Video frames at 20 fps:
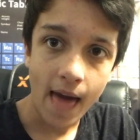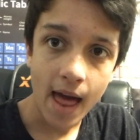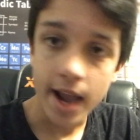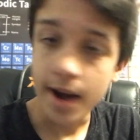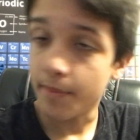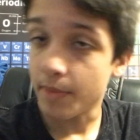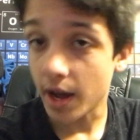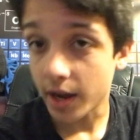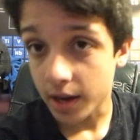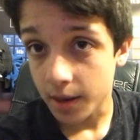
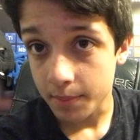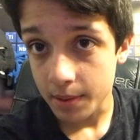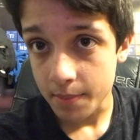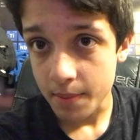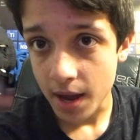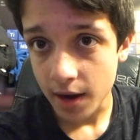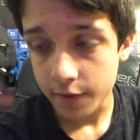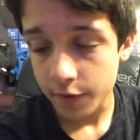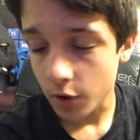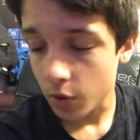And I'm not going to be
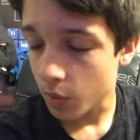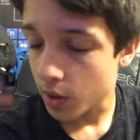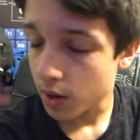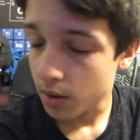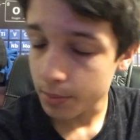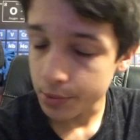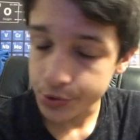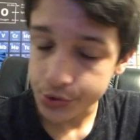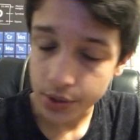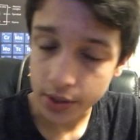back for a
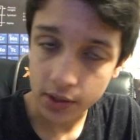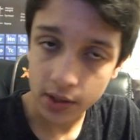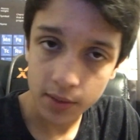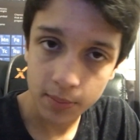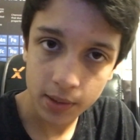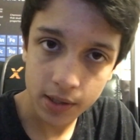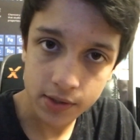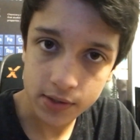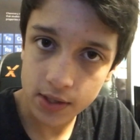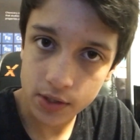while, most likely,
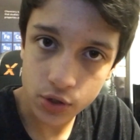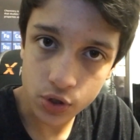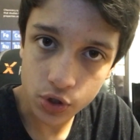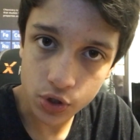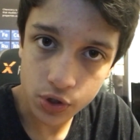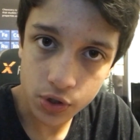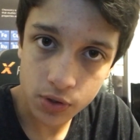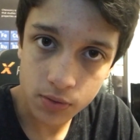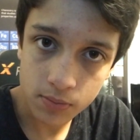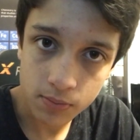because that's
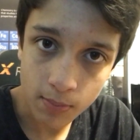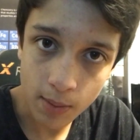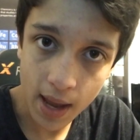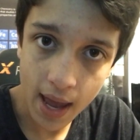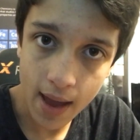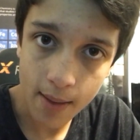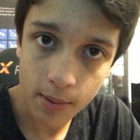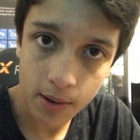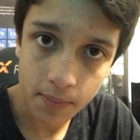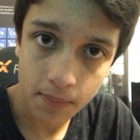just my
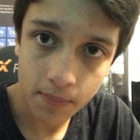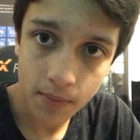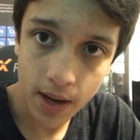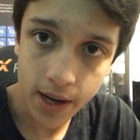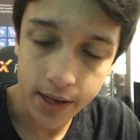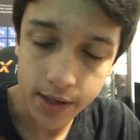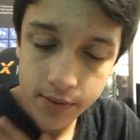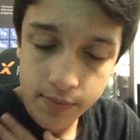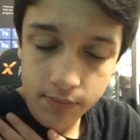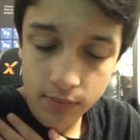habit.
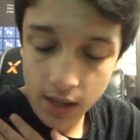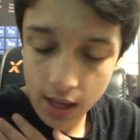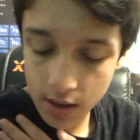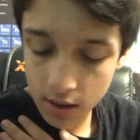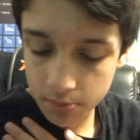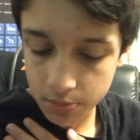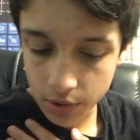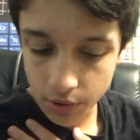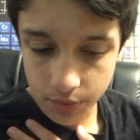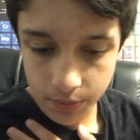I can't
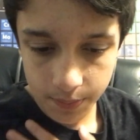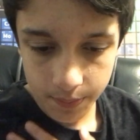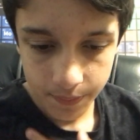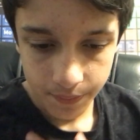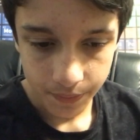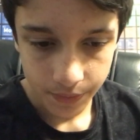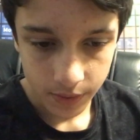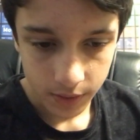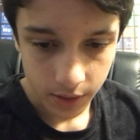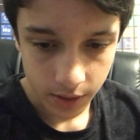upload
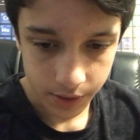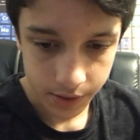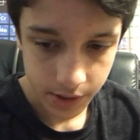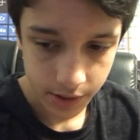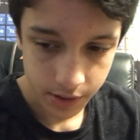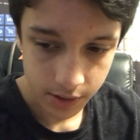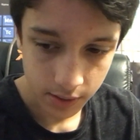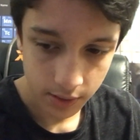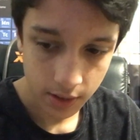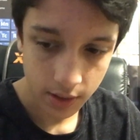
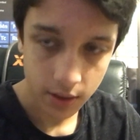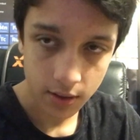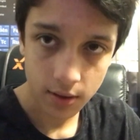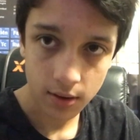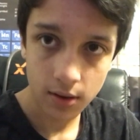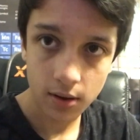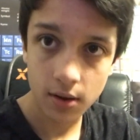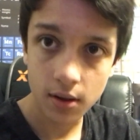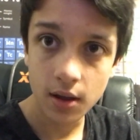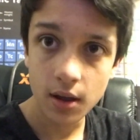consistently at
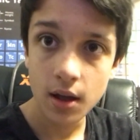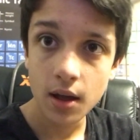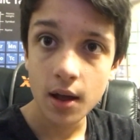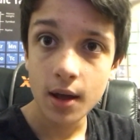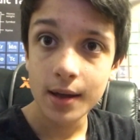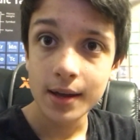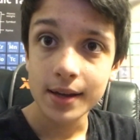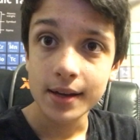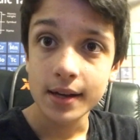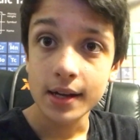all.
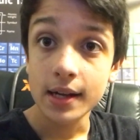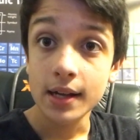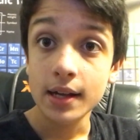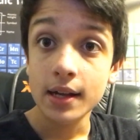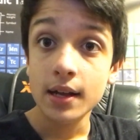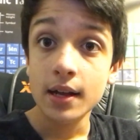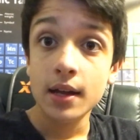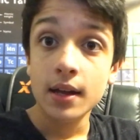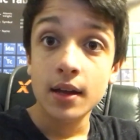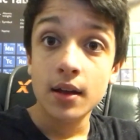
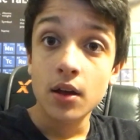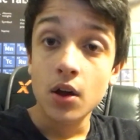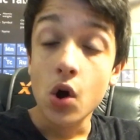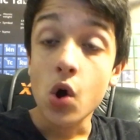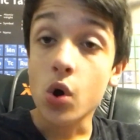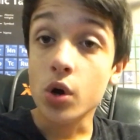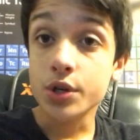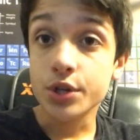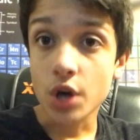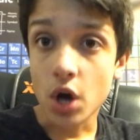
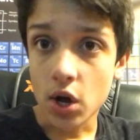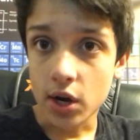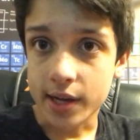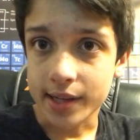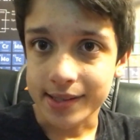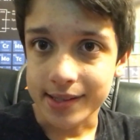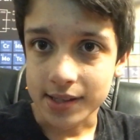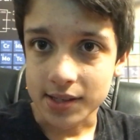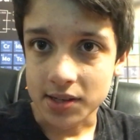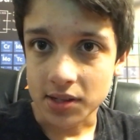Or talk
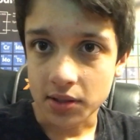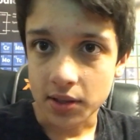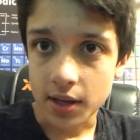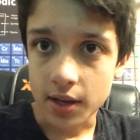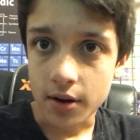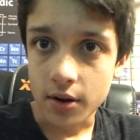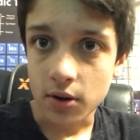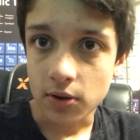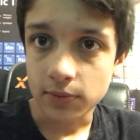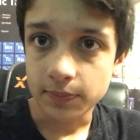consistently
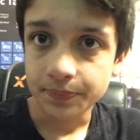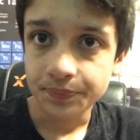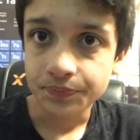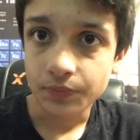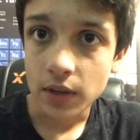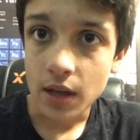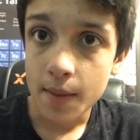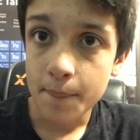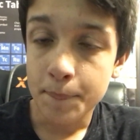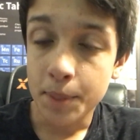at all.
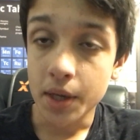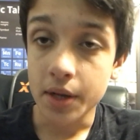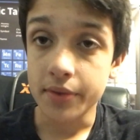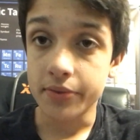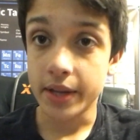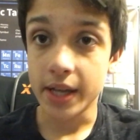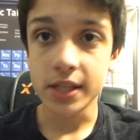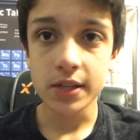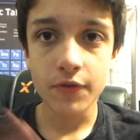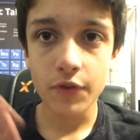
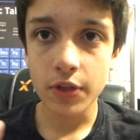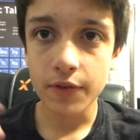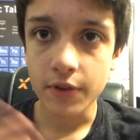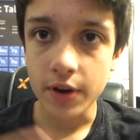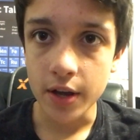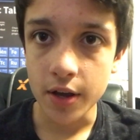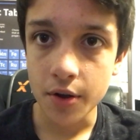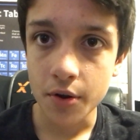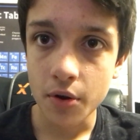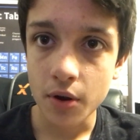But that's it for the
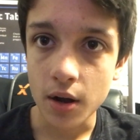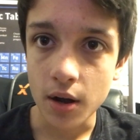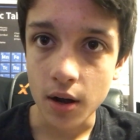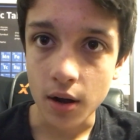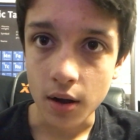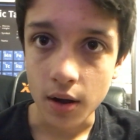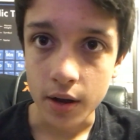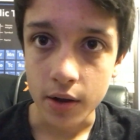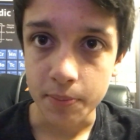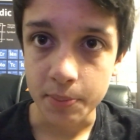video.
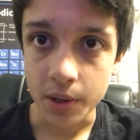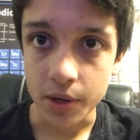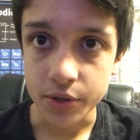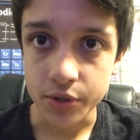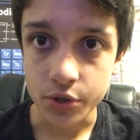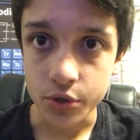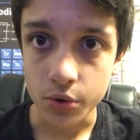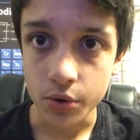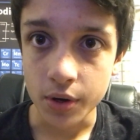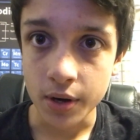I hope you guys
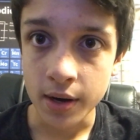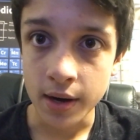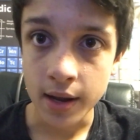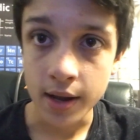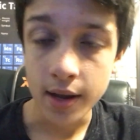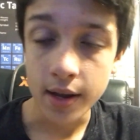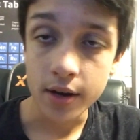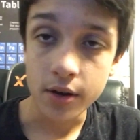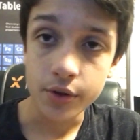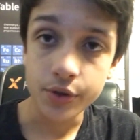enjoyed,
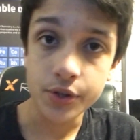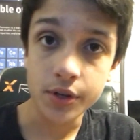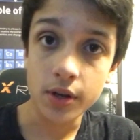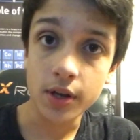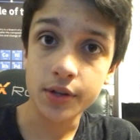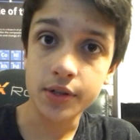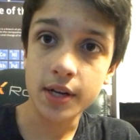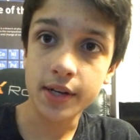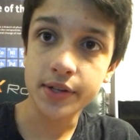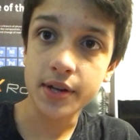and we'll see
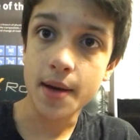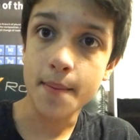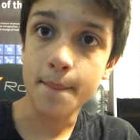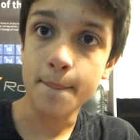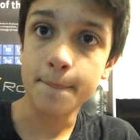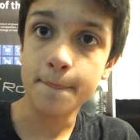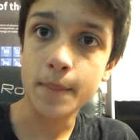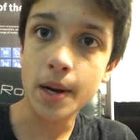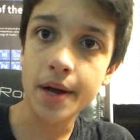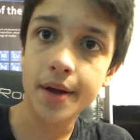you guys next time.
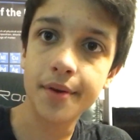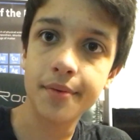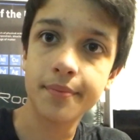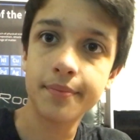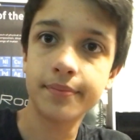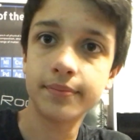Bye.